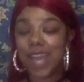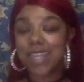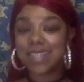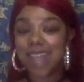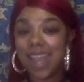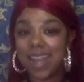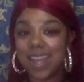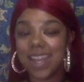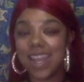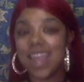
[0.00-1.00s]

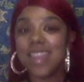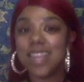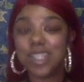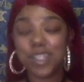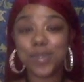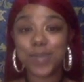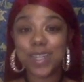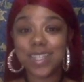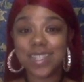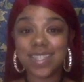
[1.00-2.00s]
excited that you
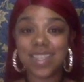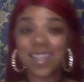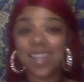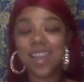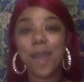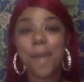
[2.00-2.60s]
wanted to see